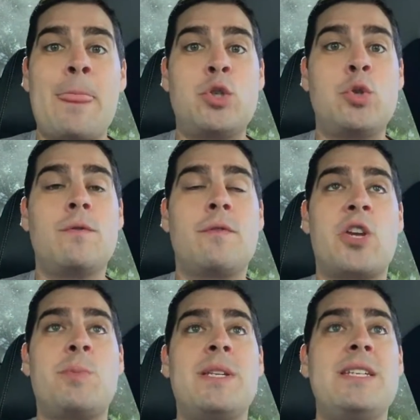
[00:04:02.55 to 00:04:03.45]
true
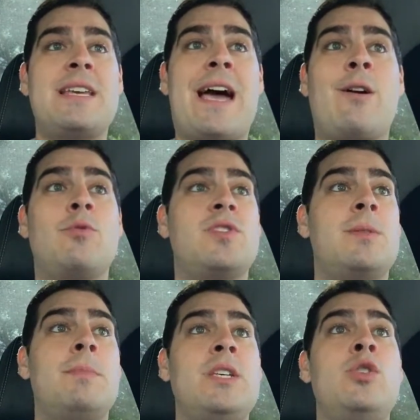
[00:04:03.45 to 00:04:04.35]
freshman D tackles to
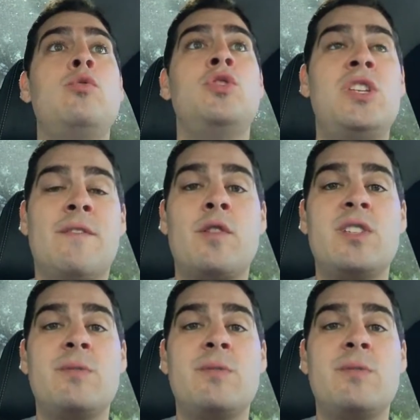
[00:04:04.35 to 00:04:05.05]
be huge difference